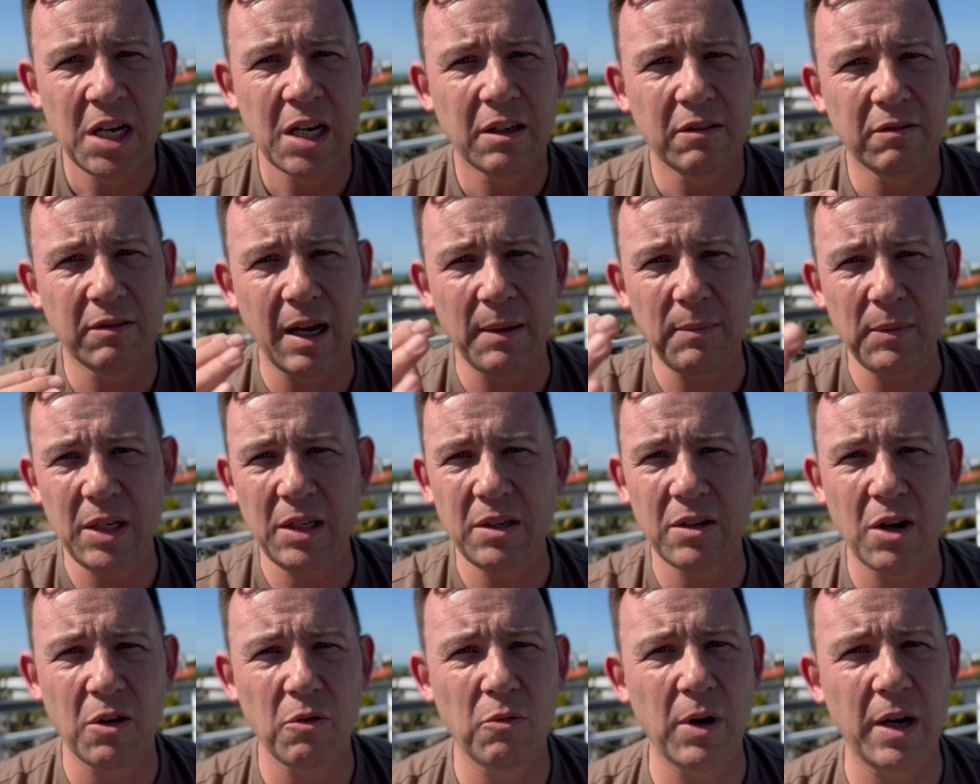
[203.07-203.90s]
Let me
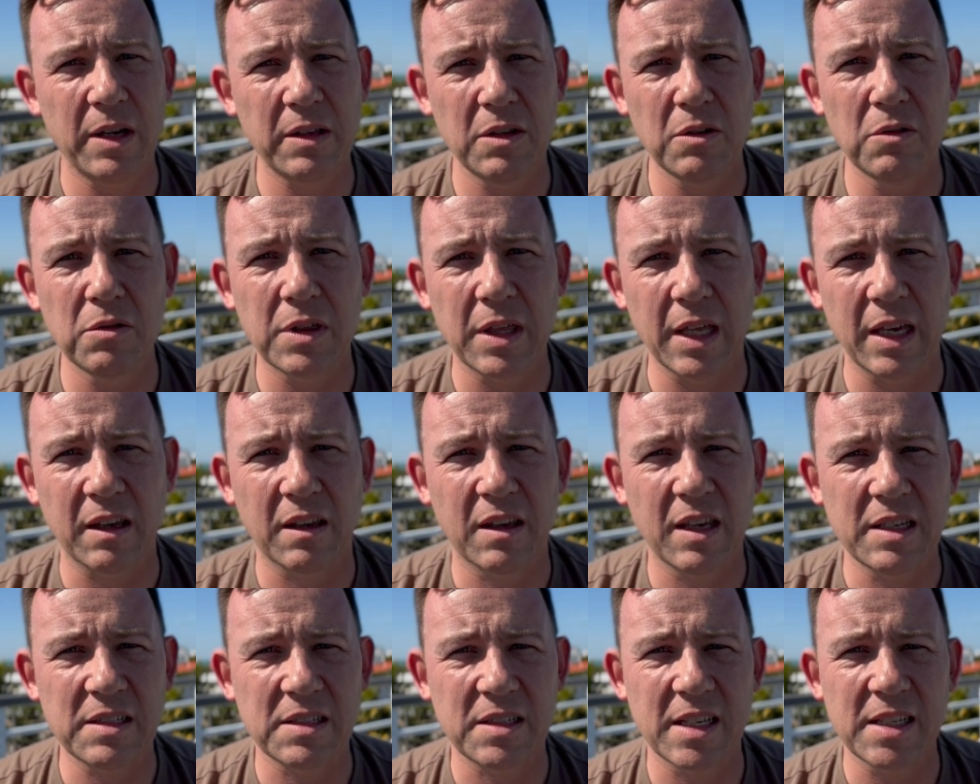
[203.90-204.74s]
know what you think.
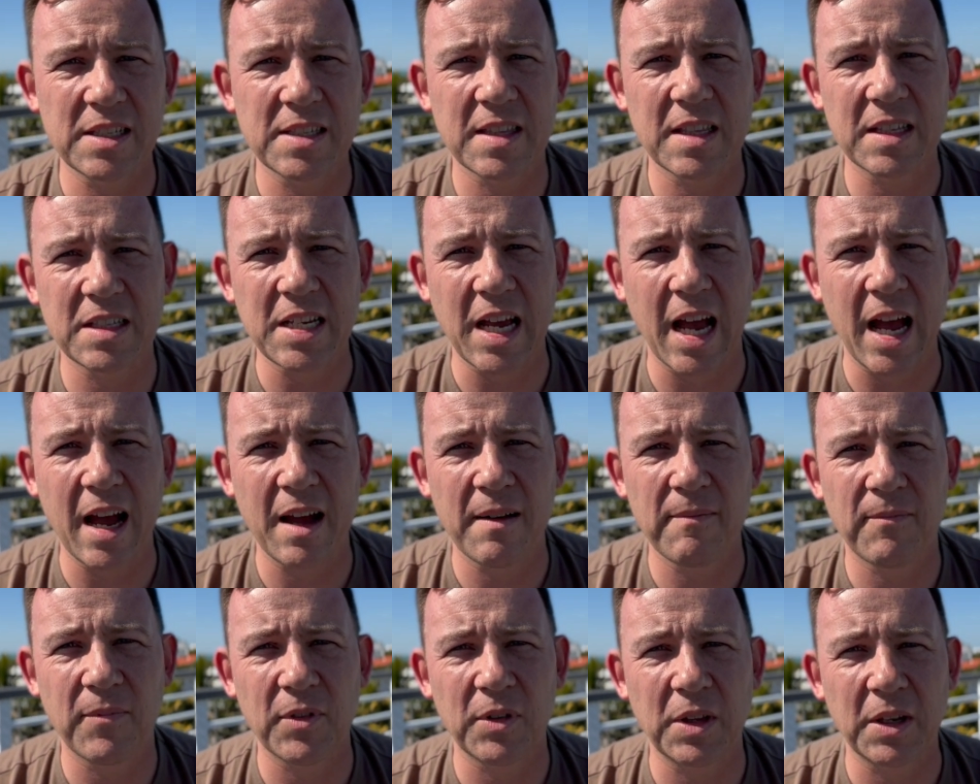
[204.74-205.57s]
Is this the
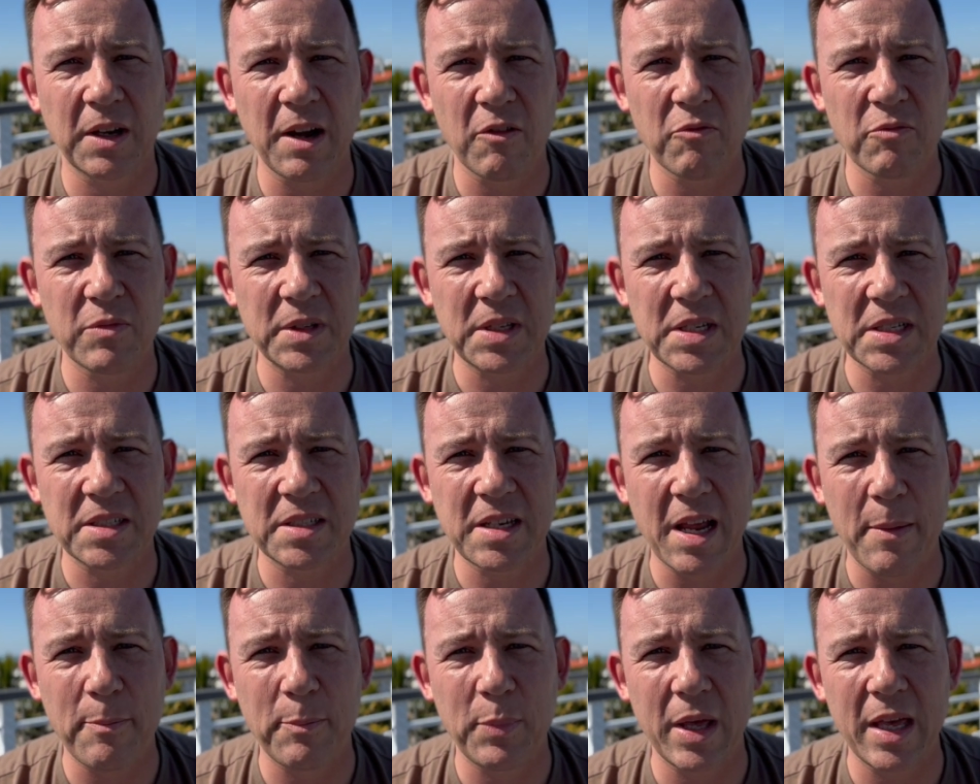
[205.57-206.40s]
time for the government to
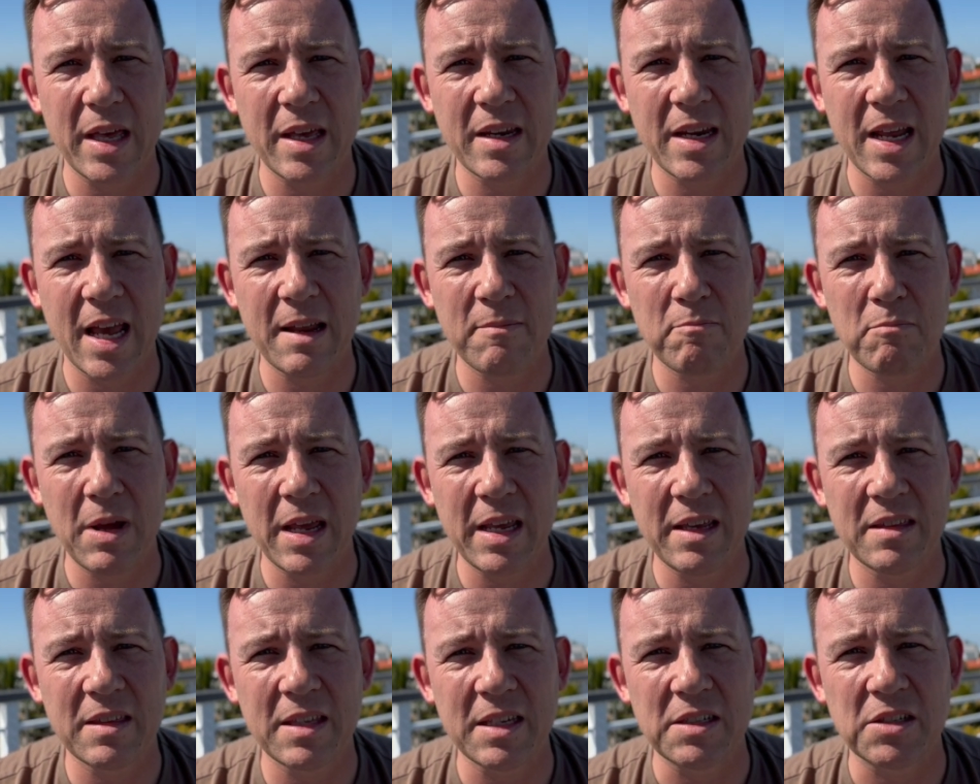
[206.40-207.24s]
step in and
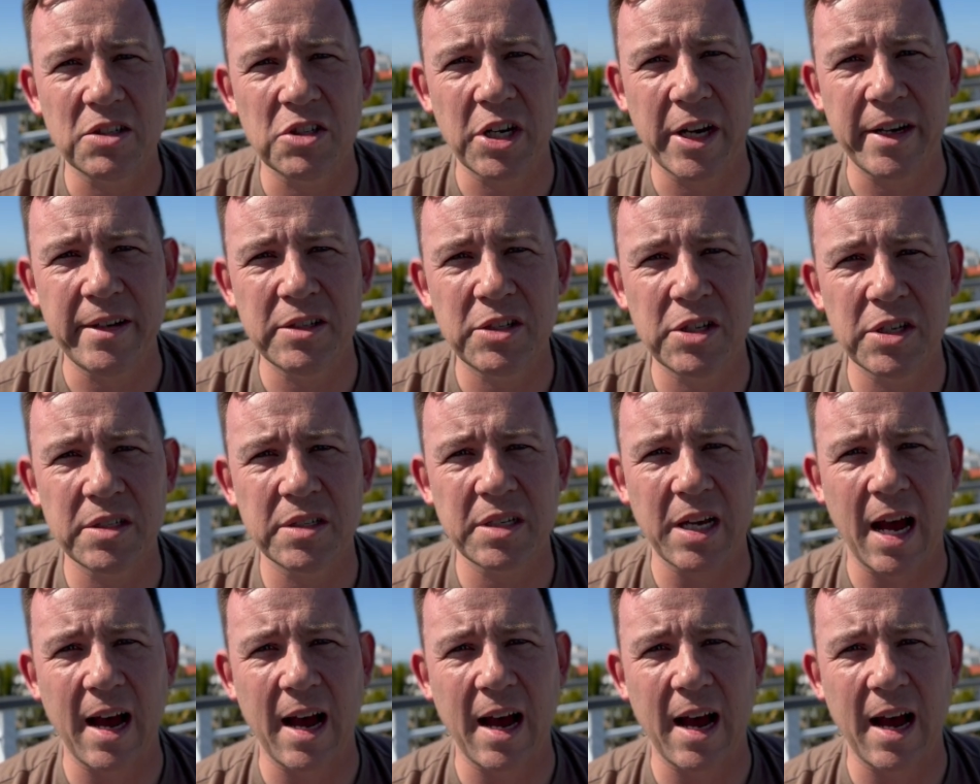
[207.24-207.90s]
make these changes?